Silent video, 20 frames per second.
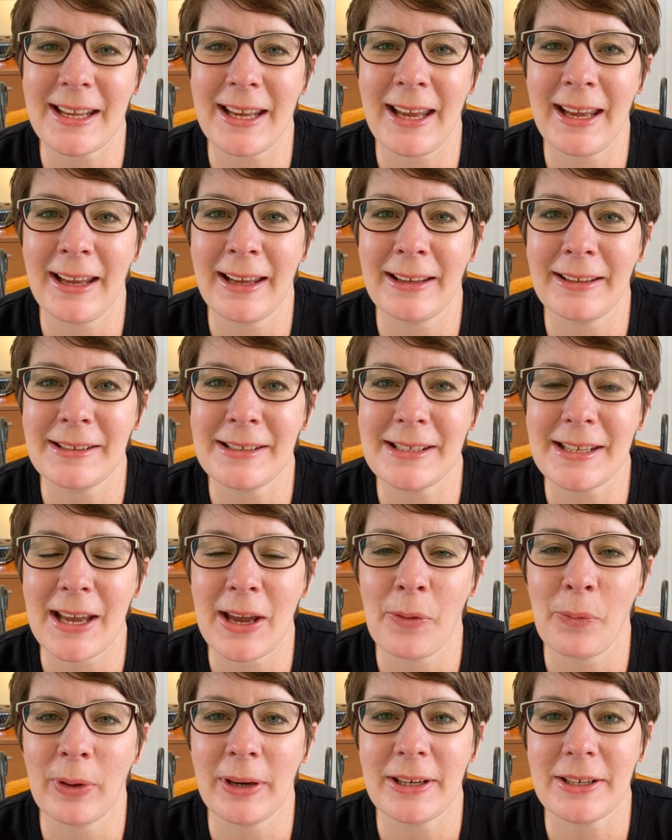and
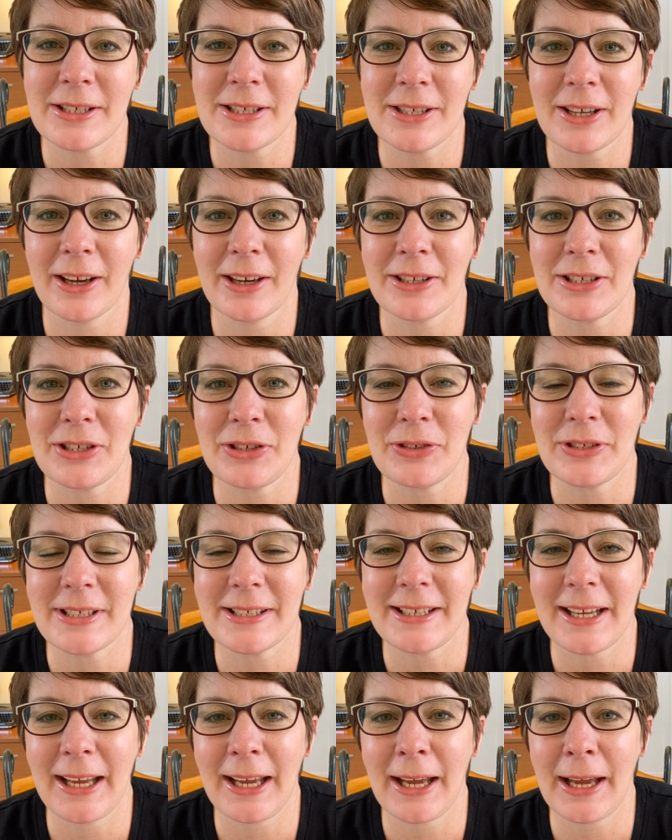I wanted to talk to you
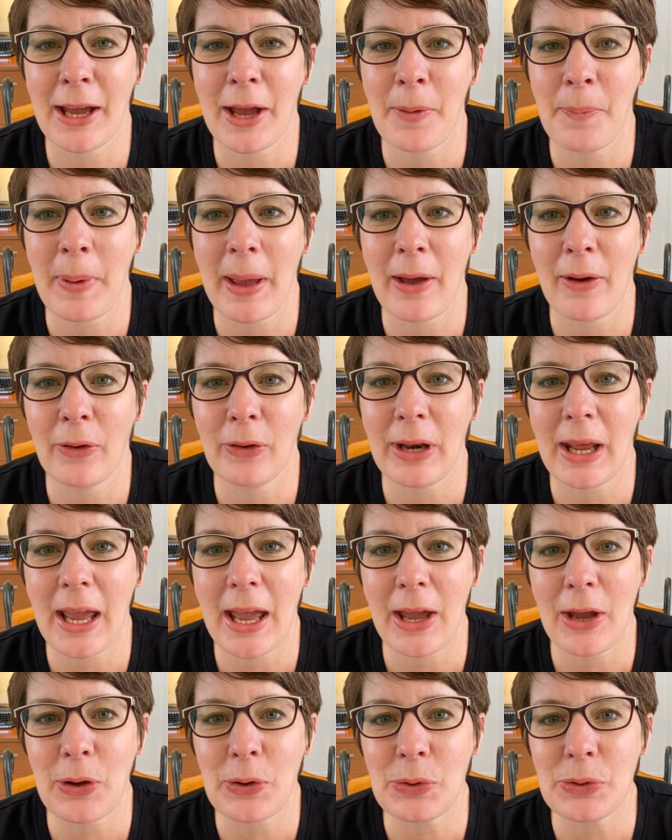today about
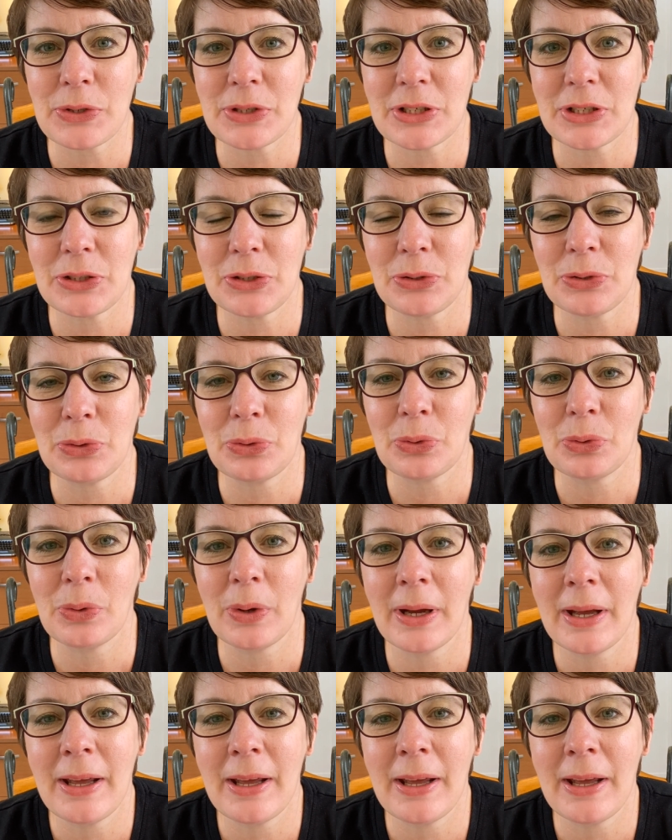how to